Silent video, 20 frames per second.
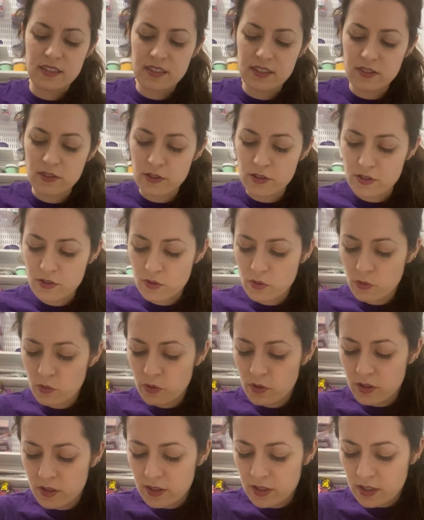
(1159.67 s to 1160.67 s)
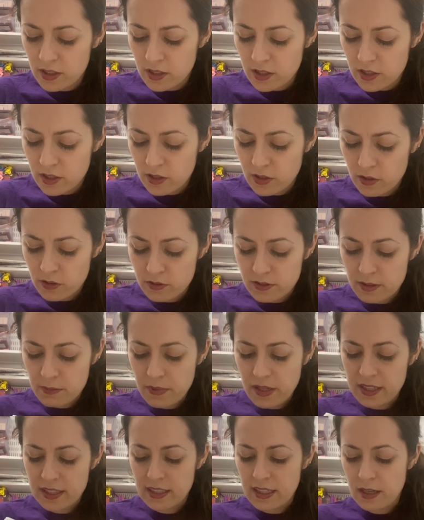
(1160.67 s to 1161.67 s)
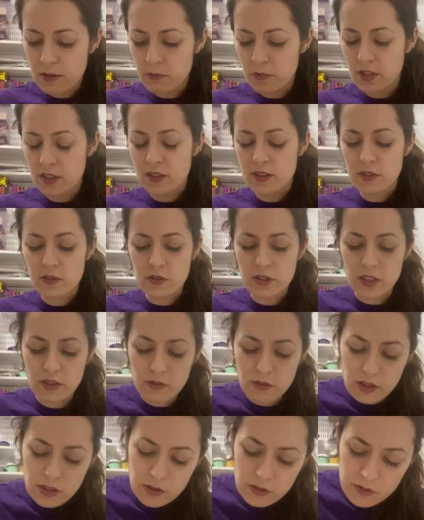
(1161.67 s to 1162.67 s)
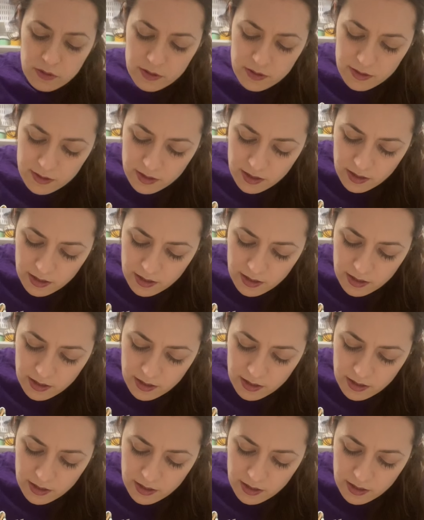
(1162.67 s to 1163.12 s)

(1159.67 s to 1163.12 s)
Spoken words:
Or school glue, depending on what glue you use.